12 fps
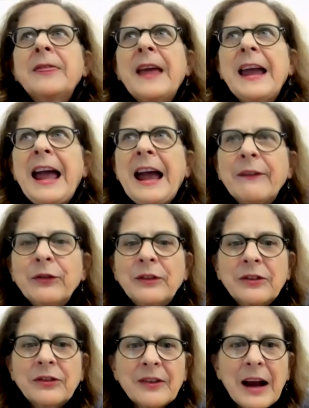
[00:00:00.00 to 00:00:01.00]
They have
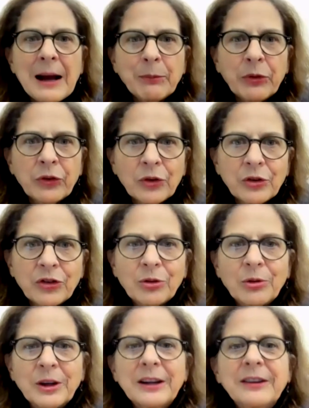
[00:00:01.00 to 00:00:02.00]
to stop
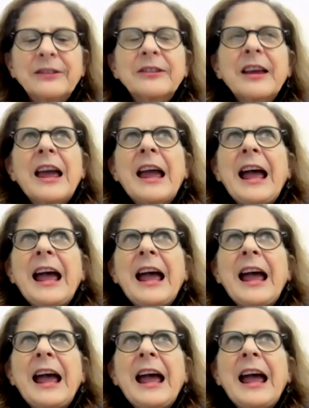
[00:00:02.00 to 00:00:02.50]
surgeries.